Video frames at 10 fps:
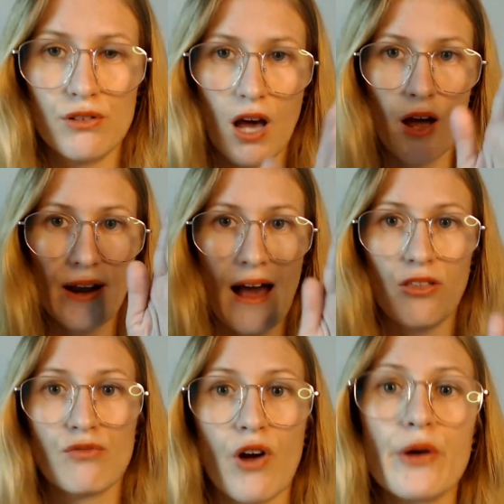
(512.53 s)
You learn
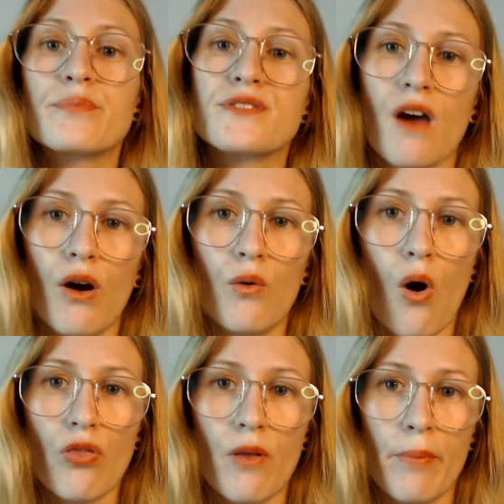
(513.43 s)
how the ropes go
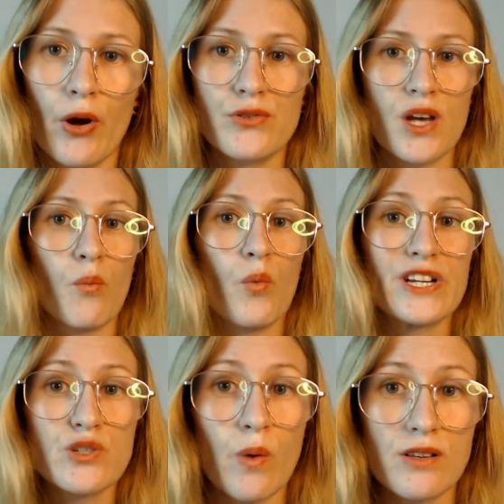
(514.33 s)
on the boat and
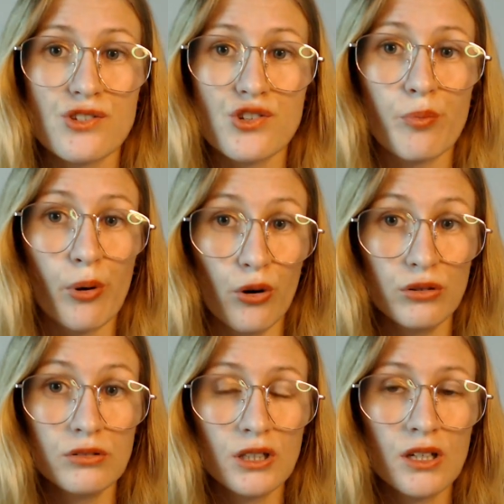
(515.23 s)
which ones to
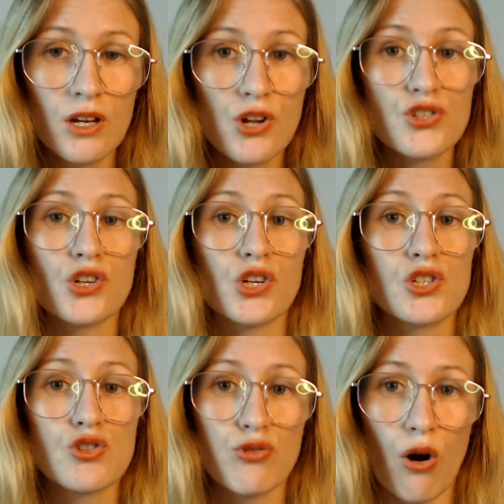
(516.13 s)
pull to
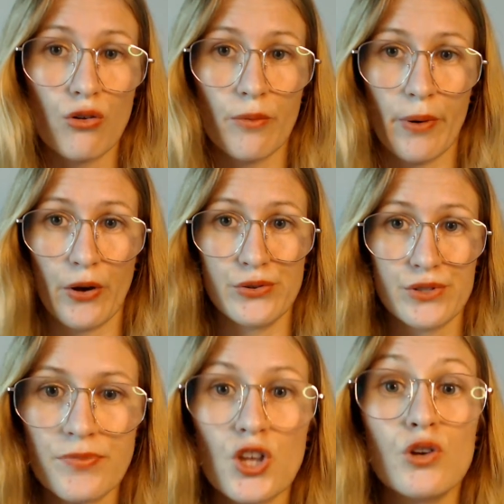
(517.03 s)
control the boat.